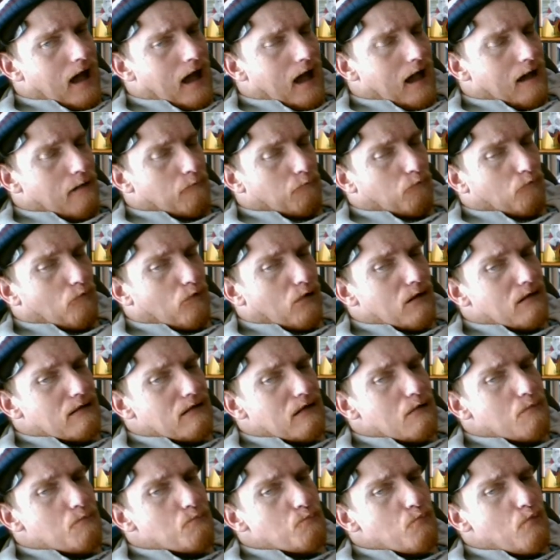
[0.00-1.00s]
And what
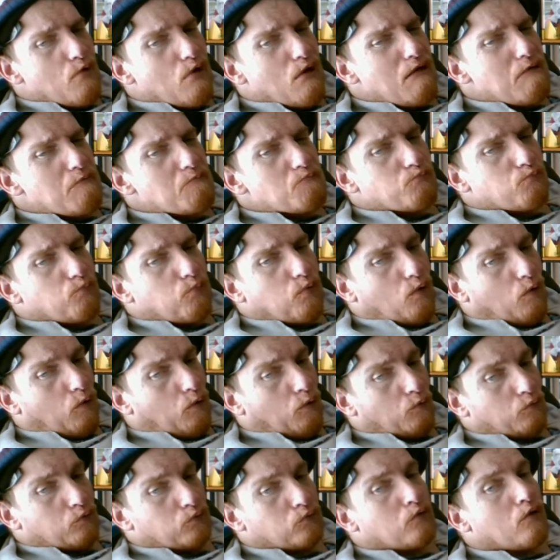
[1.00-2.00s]
are
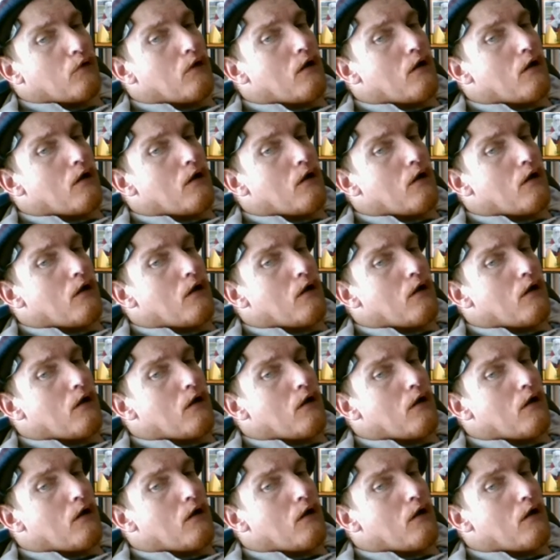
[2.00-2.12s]
meatballs?